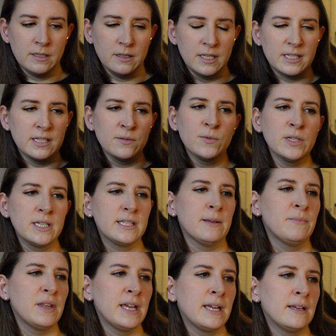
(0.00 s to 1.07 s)
this isn't really
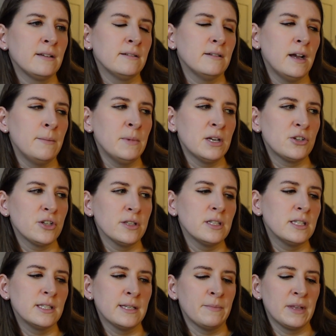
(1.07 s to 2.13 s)
something, I'm not sure
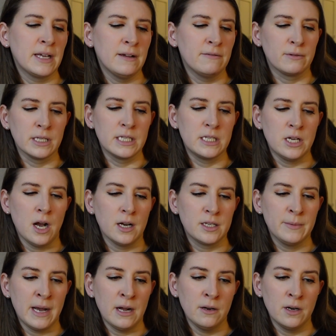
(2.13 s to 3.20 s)
this is something I've really
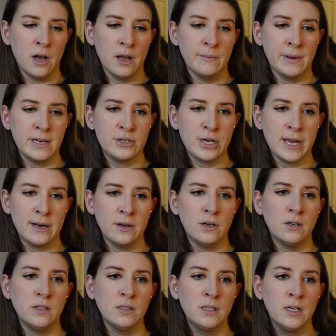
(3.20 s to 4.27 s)
talked about on my
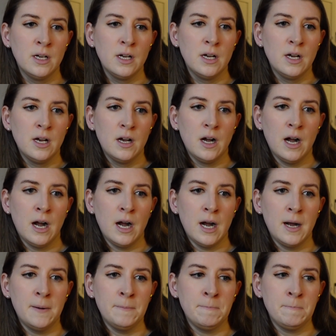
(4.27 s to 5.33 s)
channel.
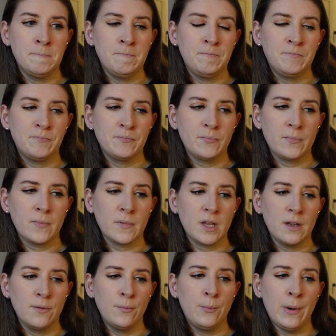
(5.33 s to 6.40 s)

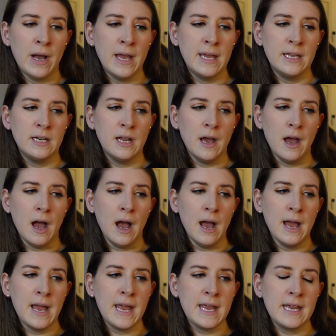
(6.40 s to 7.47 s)
But
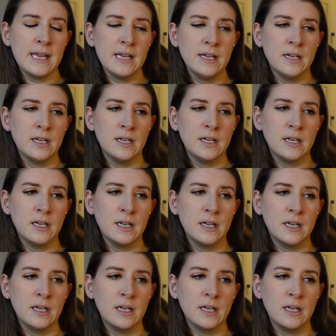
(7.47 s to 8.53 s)
I
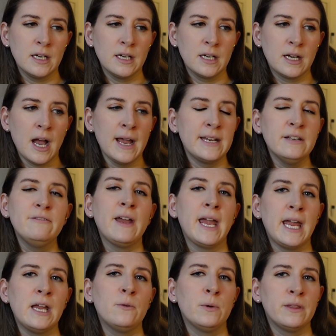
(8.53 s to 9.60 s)
kind of
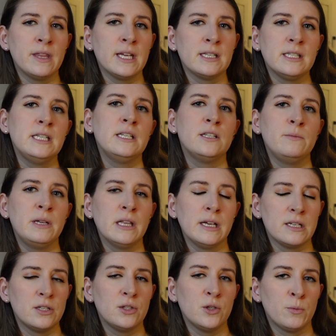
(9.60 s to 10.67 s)
hate when things need to be
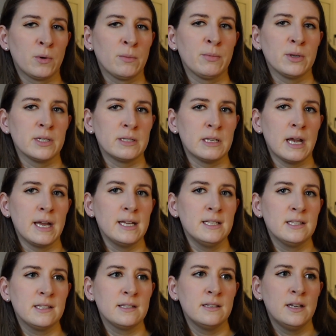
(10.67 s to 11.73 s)
like super
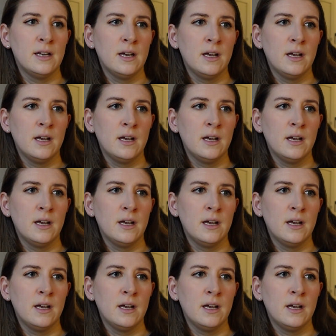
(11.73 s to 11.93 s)
precise.